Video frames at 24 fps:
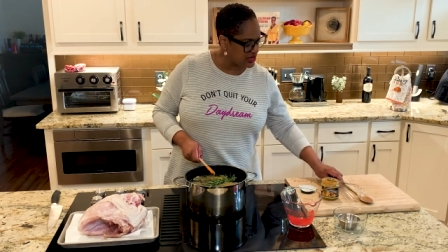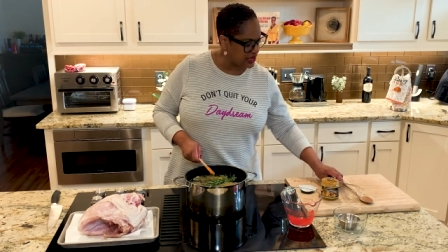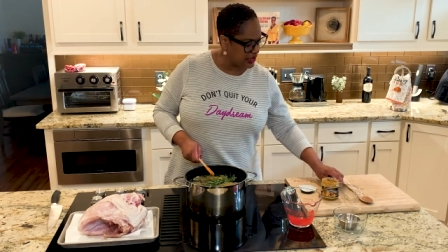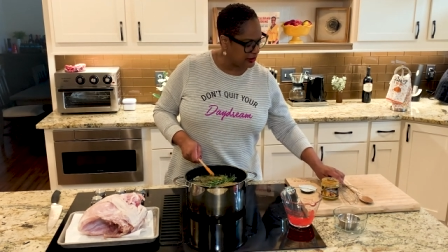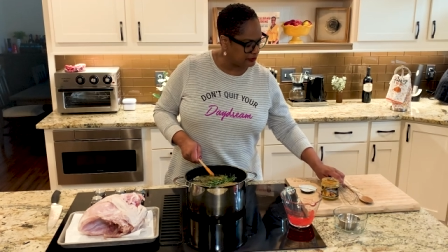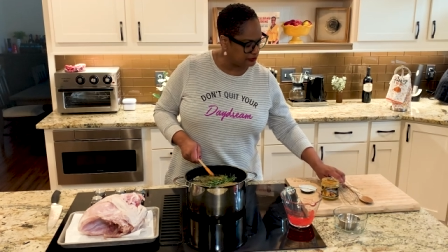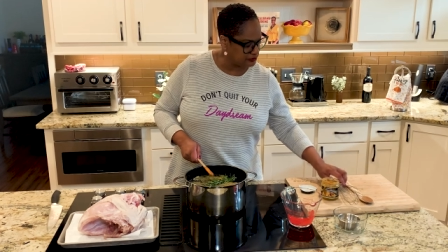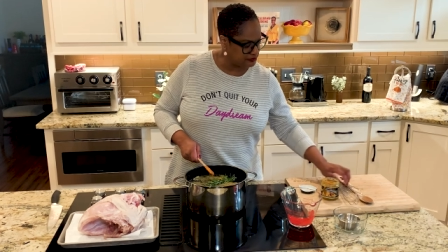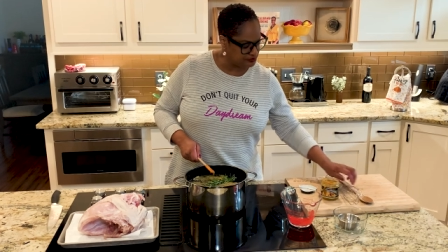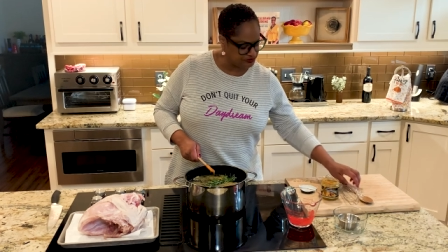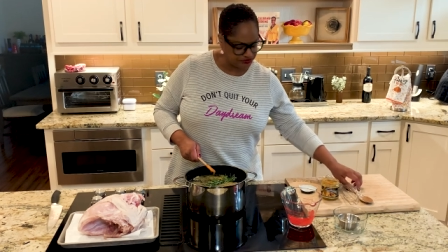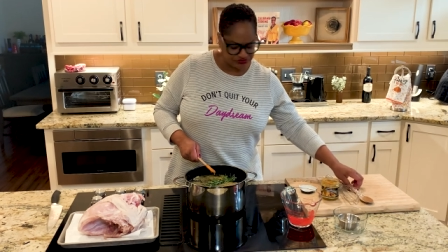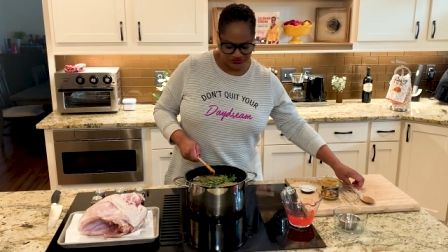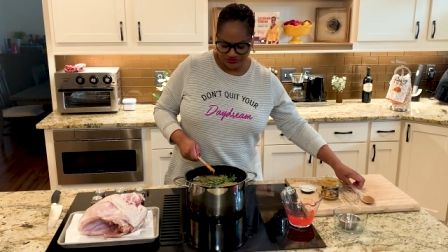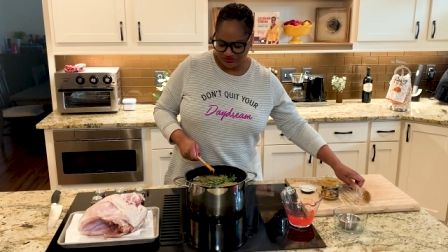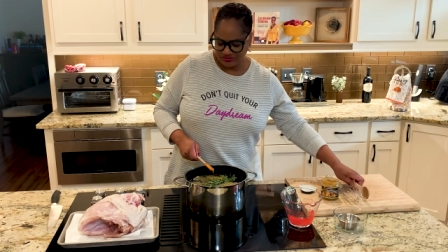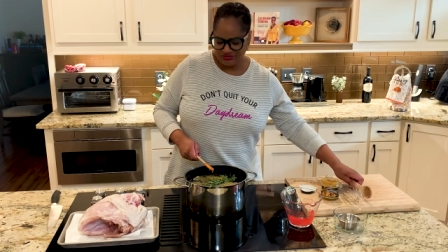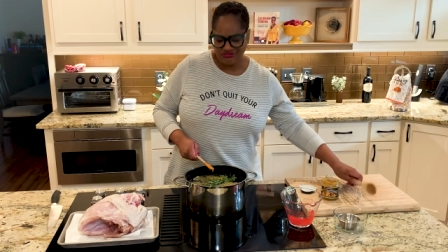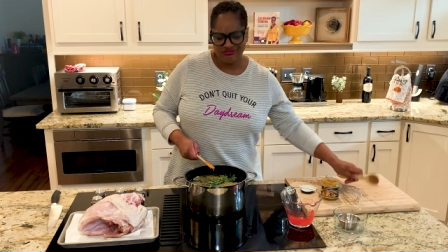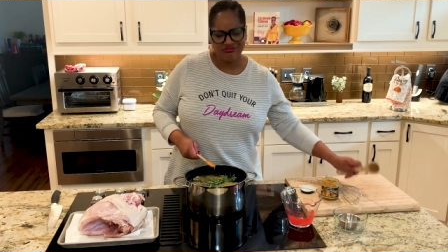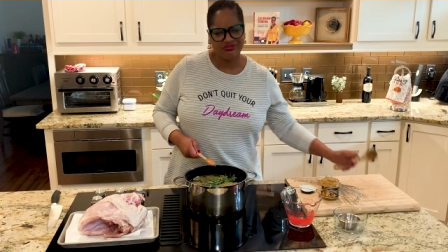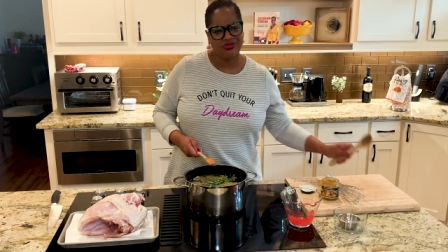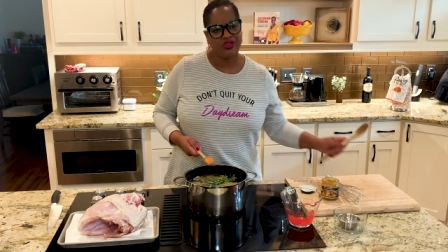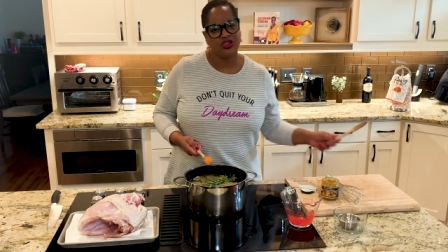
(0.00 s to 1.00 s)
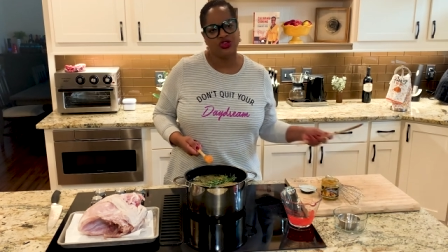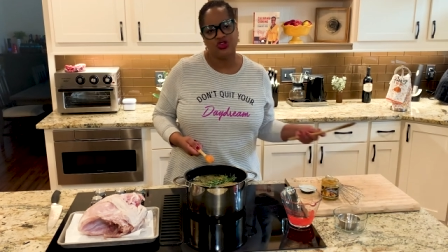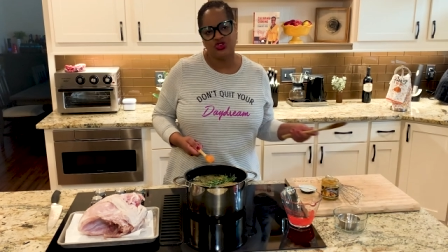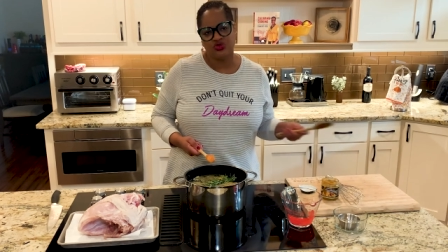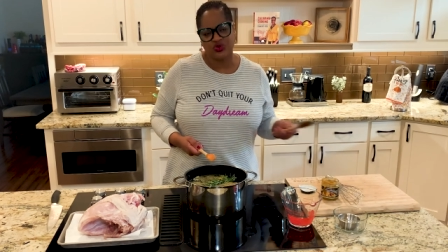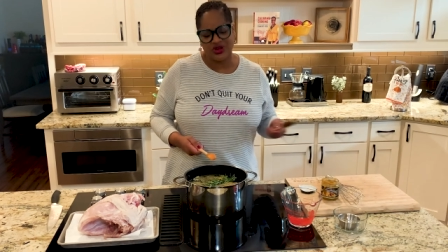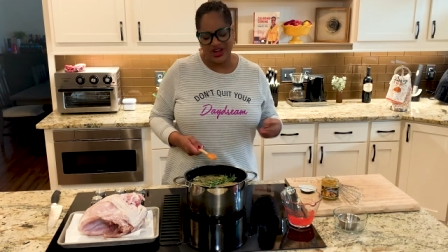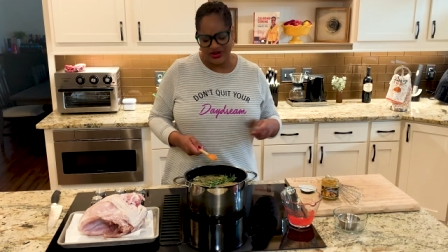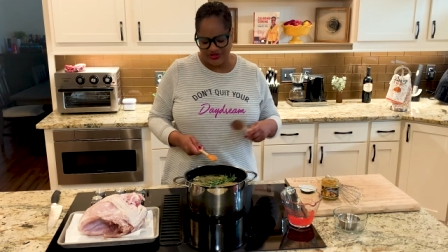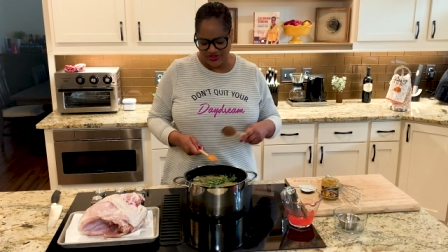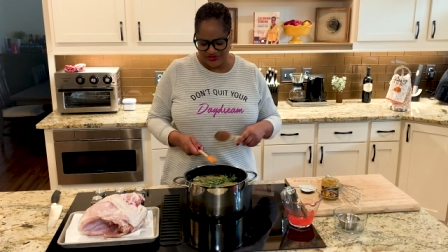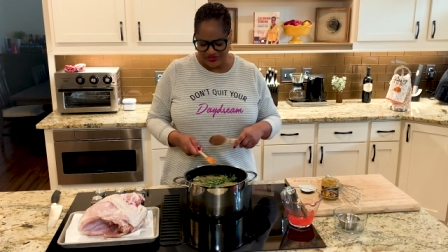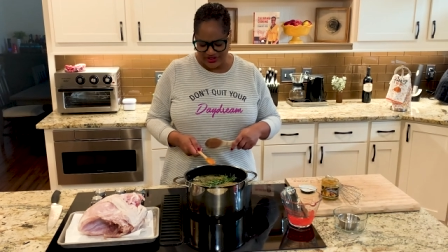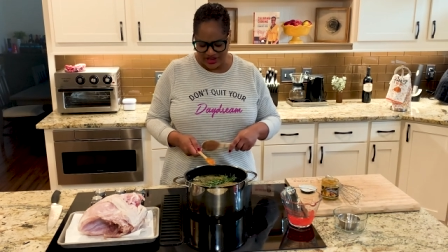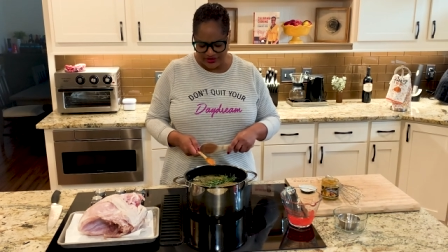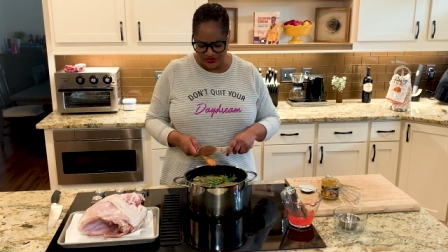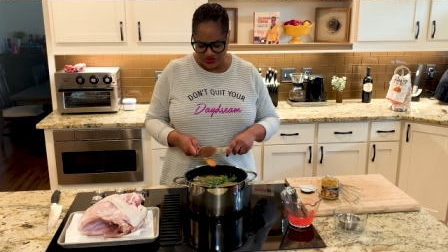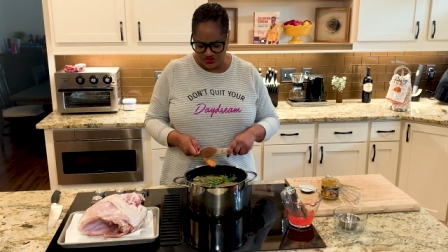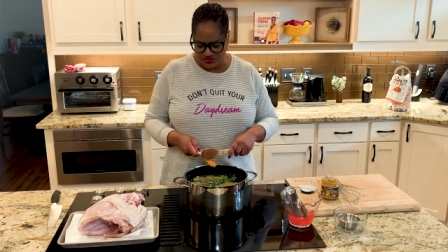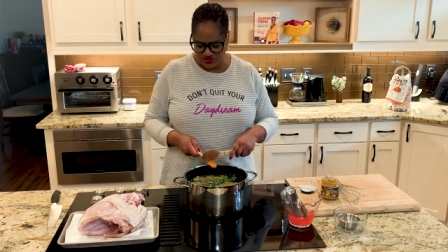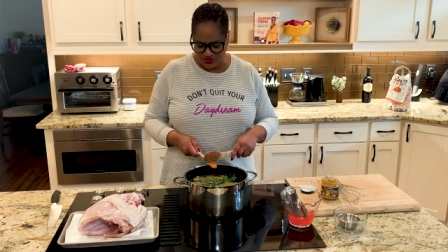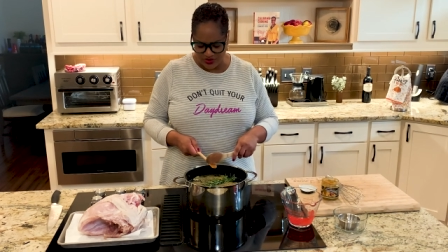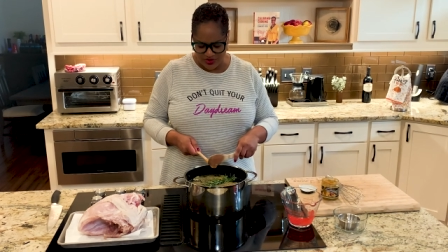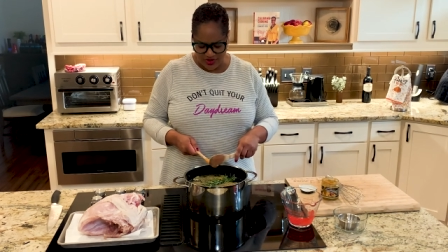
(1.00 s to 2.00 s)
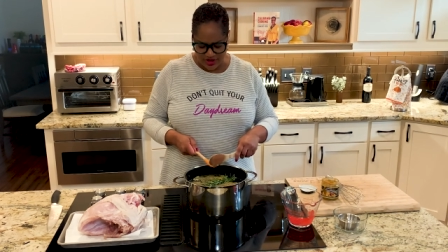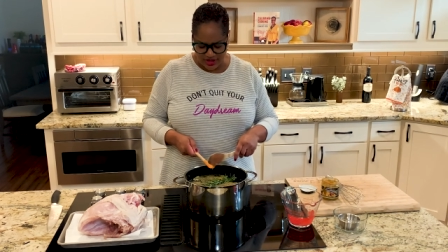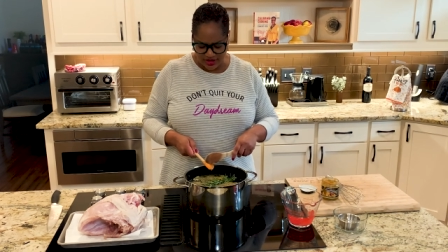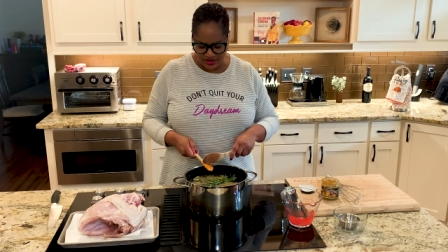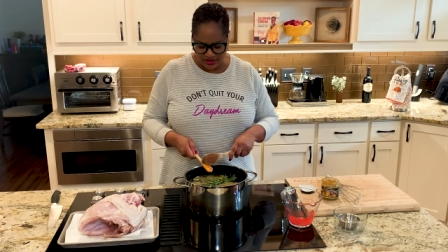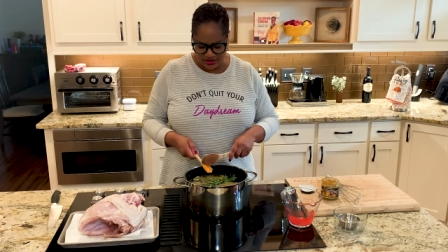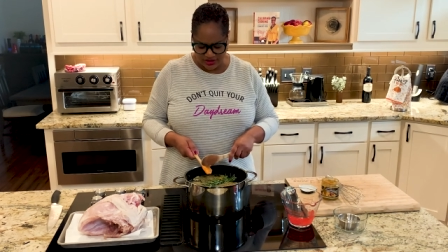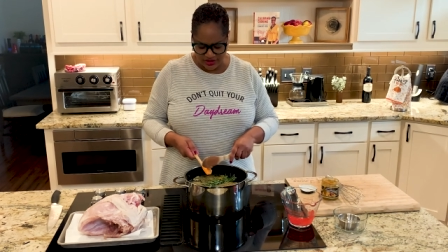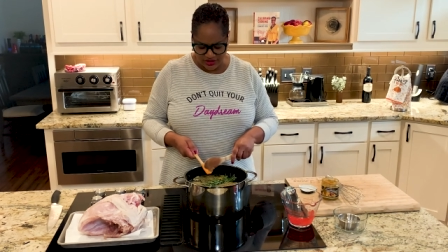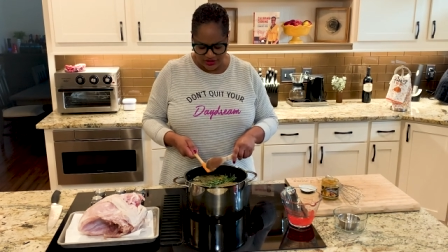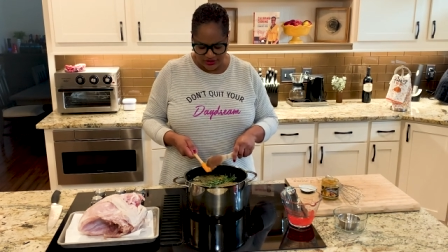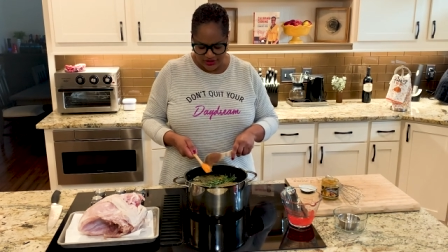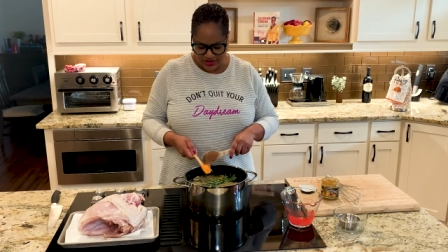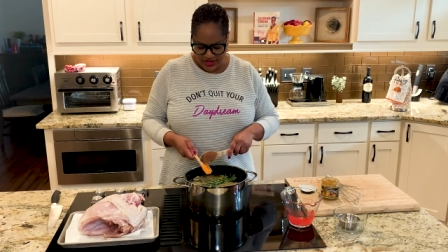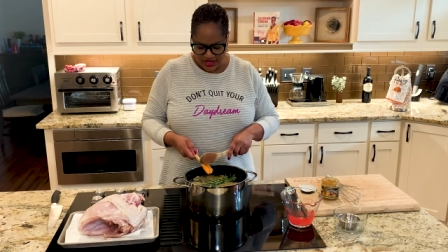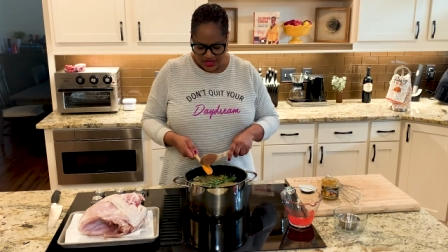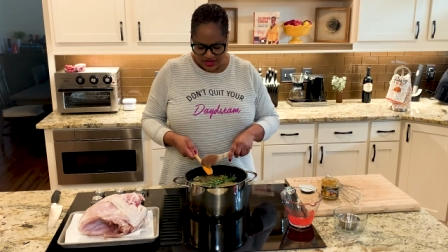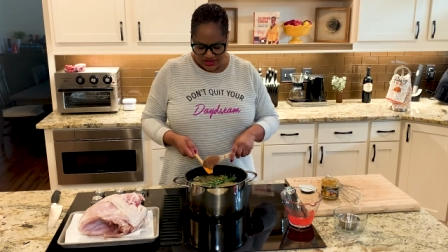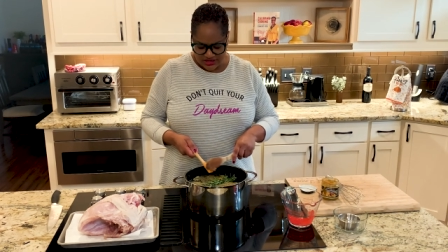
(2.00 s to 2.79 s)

um, use whatever flavors you want, you know?